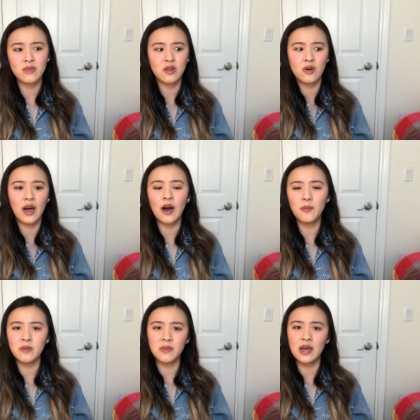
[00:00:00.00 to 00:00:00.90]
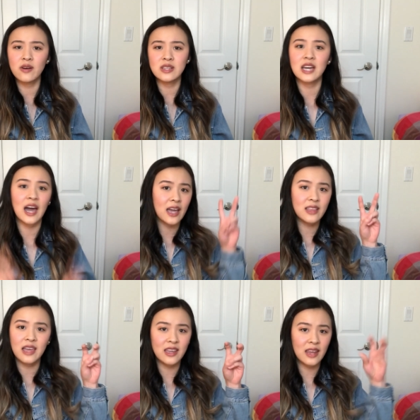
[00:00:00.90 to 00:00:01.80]
helping me out in
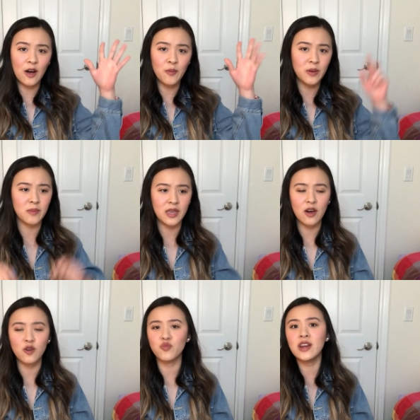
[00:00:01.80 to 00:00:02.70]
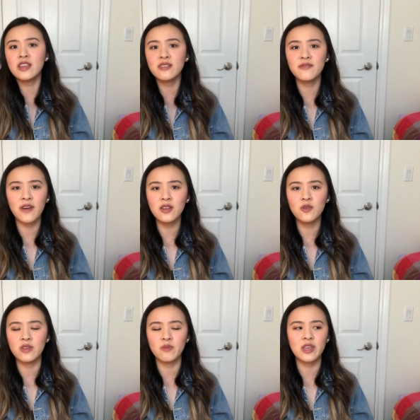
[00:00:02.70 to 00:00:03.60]
Thailand, helping me out, running the
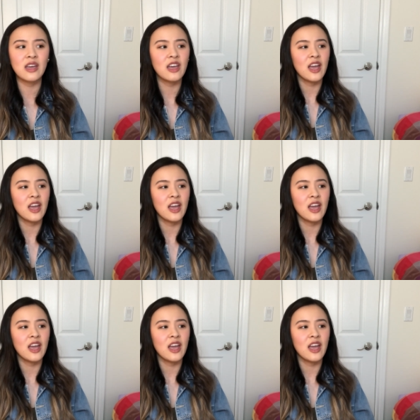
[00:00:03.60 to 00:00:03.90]
final with me?